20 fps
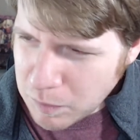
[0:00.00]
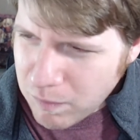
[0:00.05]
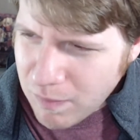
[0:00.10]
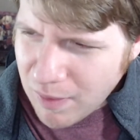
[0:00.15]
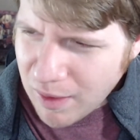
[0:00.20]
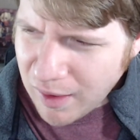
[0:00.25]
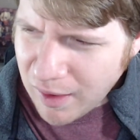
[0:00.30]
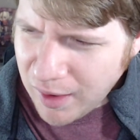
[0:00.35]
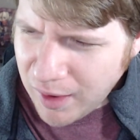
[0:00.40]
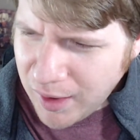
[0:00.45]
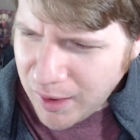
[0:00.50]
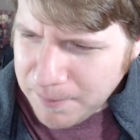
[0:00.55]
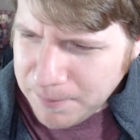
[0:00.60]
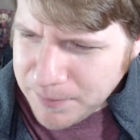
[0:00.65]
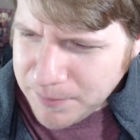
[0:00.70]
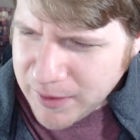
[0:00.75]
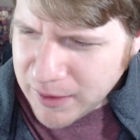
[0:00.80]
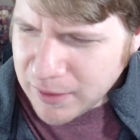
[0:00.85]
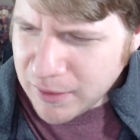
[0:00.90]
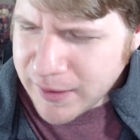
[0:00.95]

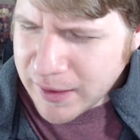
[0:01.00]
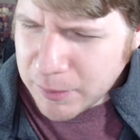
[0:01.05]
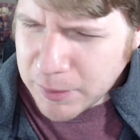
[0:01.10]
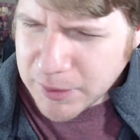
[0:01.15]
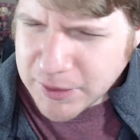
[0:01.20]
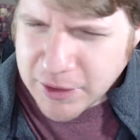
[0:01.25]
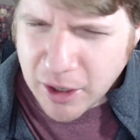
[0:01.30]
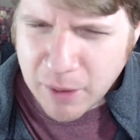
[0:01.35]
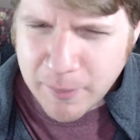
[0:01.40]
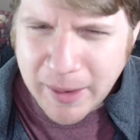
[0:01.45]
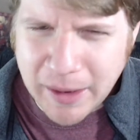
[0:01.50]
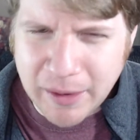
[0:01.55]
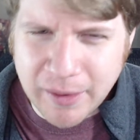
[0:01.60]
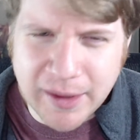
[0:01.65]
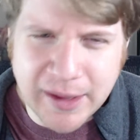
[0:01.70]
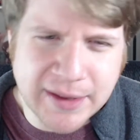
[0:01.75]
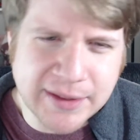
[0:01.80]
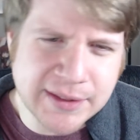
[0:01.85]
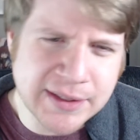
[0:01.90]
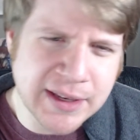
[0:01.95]
The other thing I want to talk about
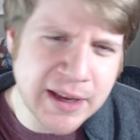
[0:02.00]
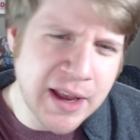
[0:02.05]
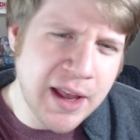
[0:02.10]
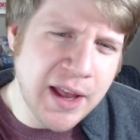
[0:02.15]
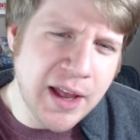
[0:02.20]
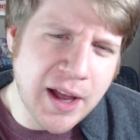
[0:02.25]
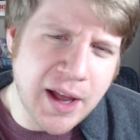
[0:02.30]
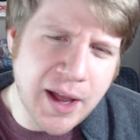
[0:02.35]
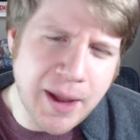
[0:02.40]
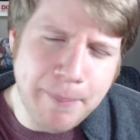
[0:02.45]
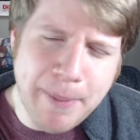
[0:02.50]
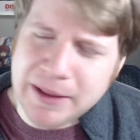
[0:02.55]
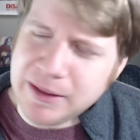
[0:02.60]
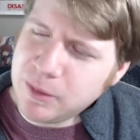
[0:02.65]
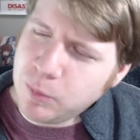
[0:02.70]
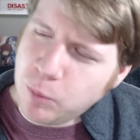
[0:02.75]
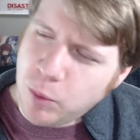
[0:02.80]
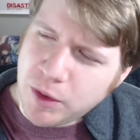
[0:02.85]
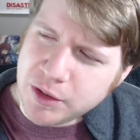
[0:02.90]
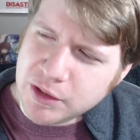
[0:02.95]
is
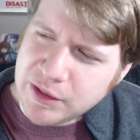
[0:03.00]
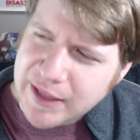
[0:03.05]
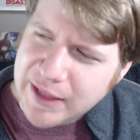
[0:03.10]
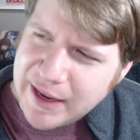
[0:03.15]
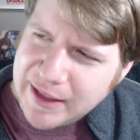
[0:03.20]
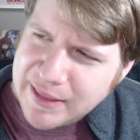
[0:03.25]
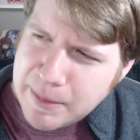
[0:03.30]
Balan Wonderland.